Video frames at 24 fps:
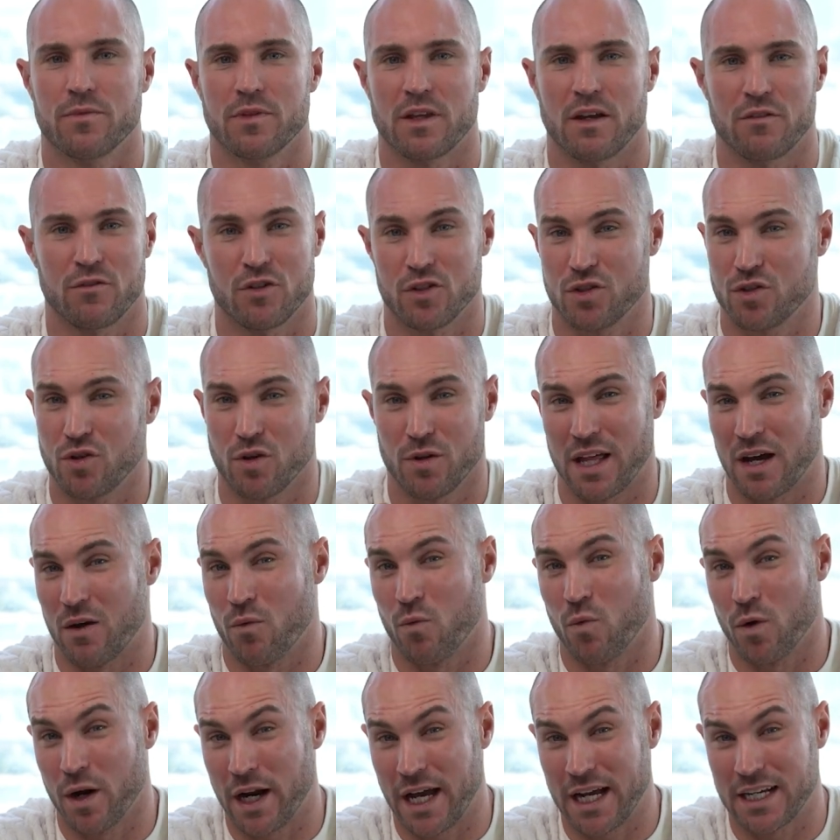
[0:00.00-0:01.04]
They've just got
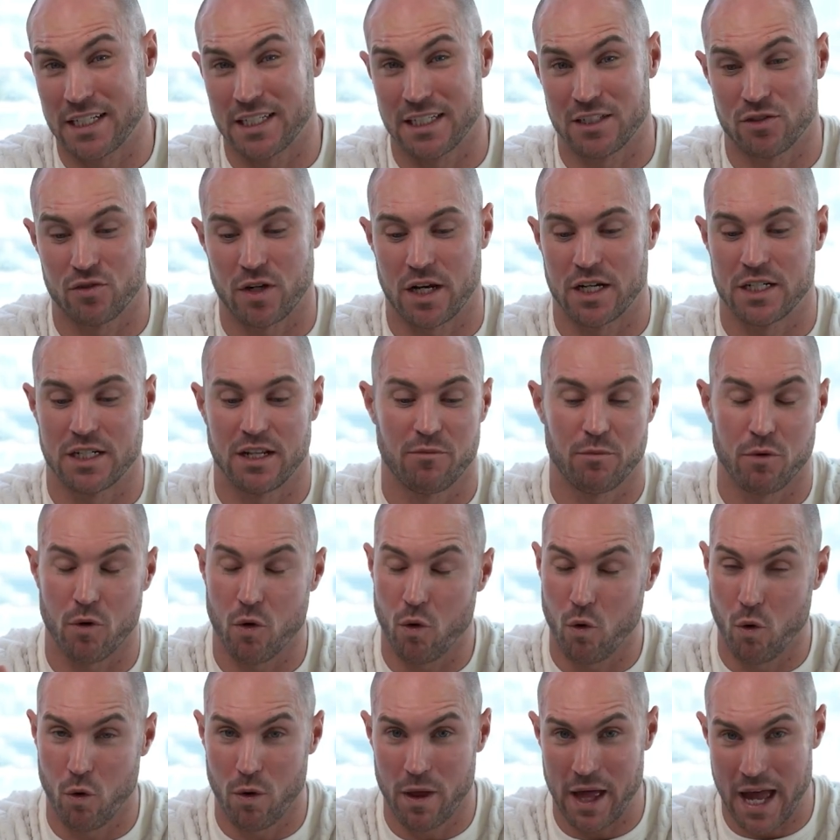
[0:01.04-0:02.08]
that one exit strategy. They put
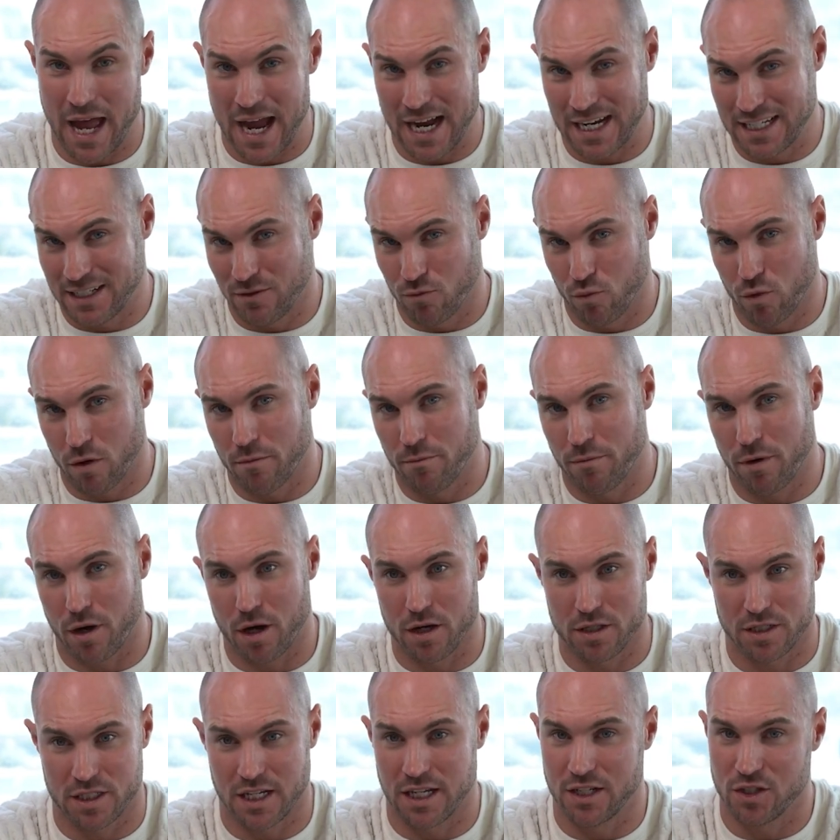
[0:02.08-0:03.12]
all their eggs in one
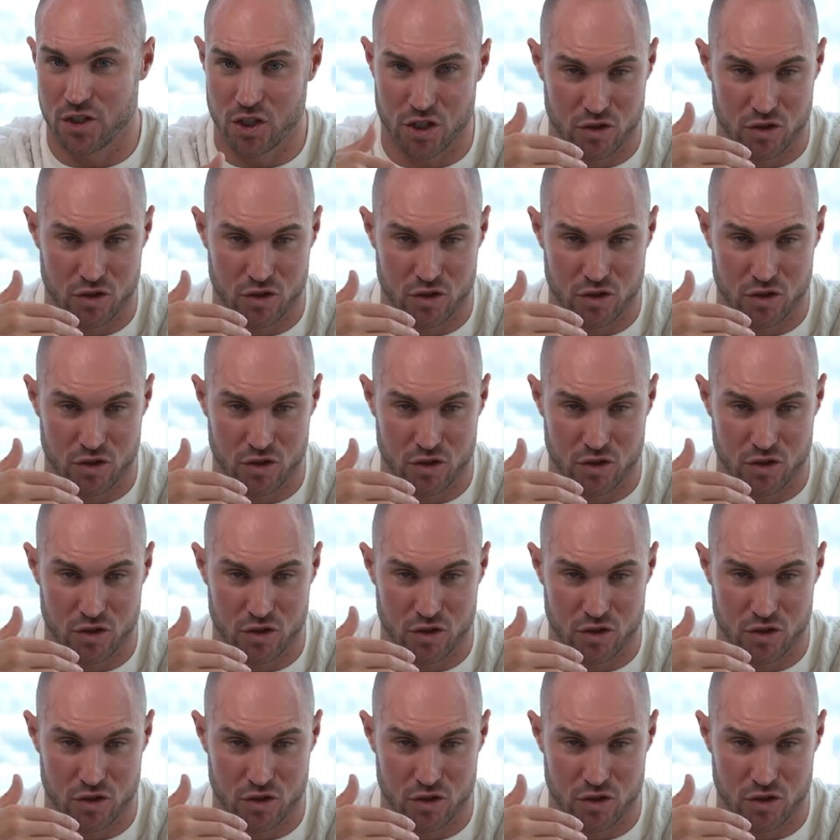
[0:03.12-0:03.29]
basket,